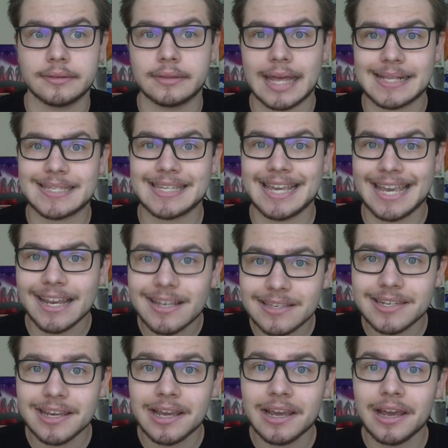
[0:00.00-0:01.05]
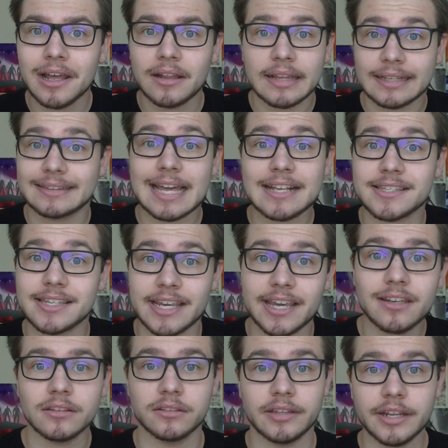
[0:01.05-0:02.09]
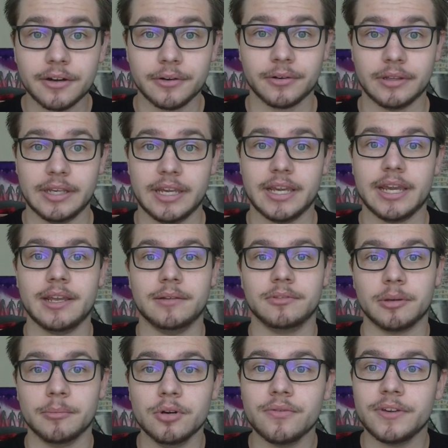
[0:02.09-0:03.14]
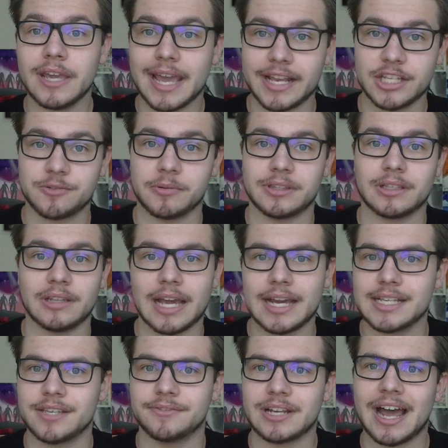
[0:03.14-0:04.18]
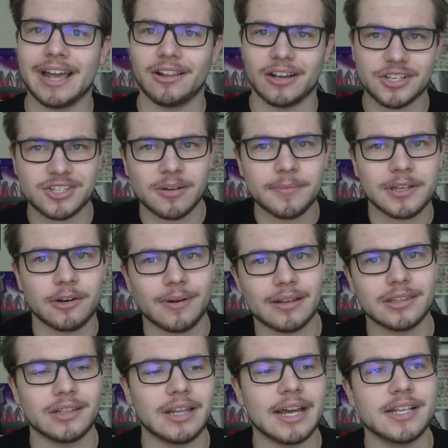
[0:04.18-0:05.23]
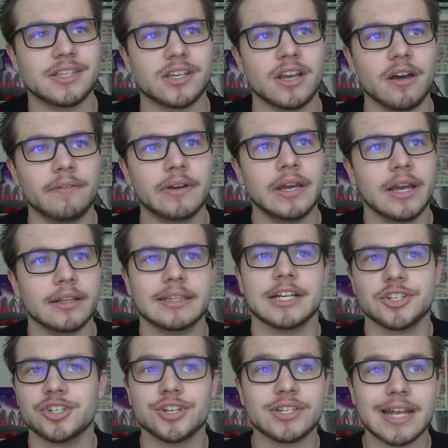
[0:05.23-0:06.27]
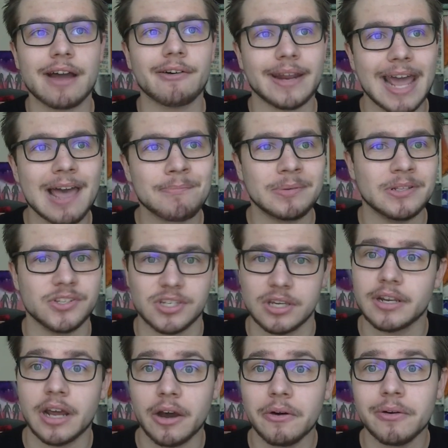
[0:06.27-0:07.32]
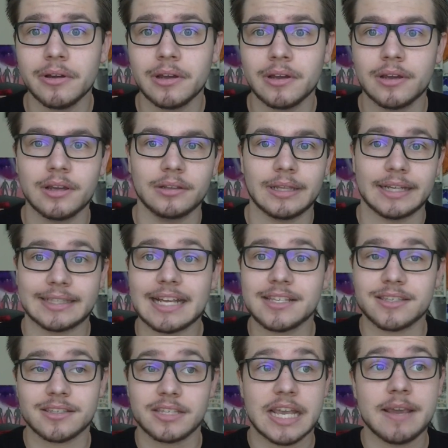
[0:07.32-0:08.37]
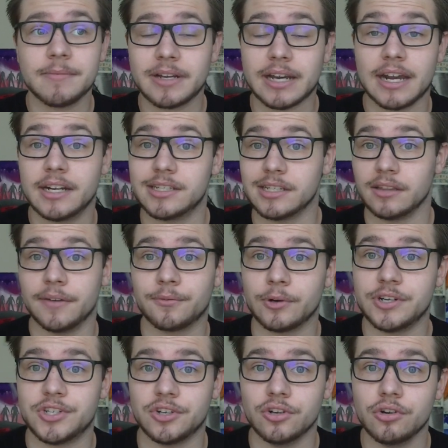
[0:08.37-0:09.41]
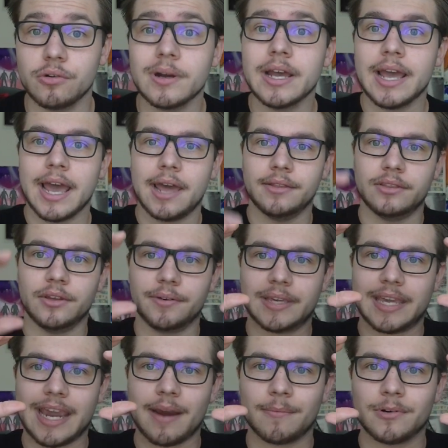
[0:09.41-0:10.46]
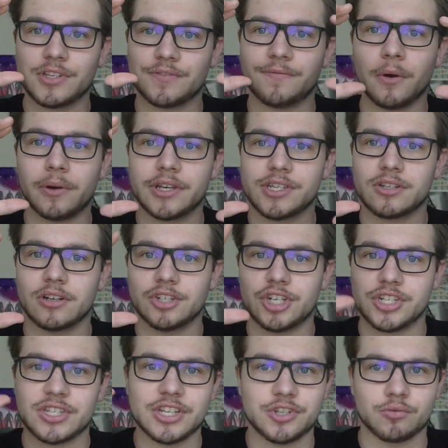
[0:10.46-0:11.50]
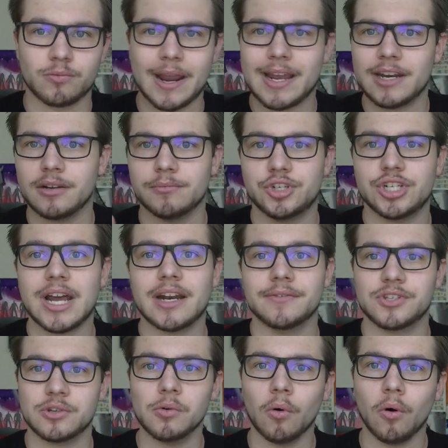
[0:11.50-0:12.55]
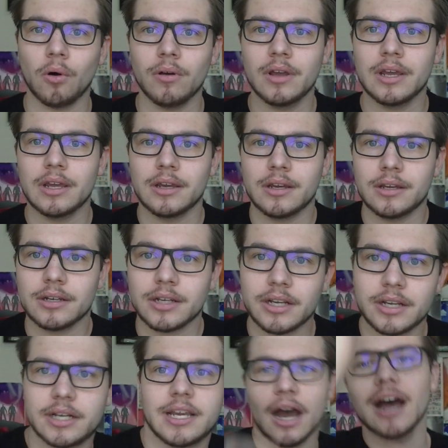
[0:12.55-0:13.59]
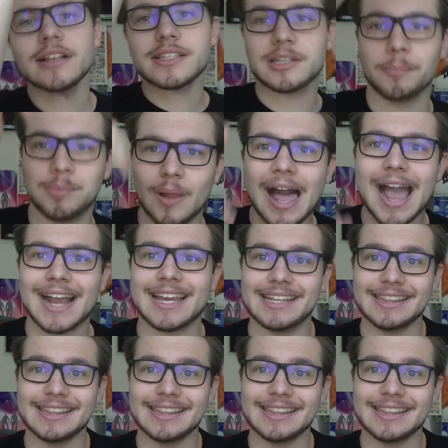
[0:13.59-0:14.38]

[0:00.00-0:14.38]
that's it? Like, that's it. Literally, the movie ends with the lines of dialogue, something around the lines of, that's just how it happens, you know? Like, that same kind of delivery too, and the camera's focused on just this random shot of school, cut to black,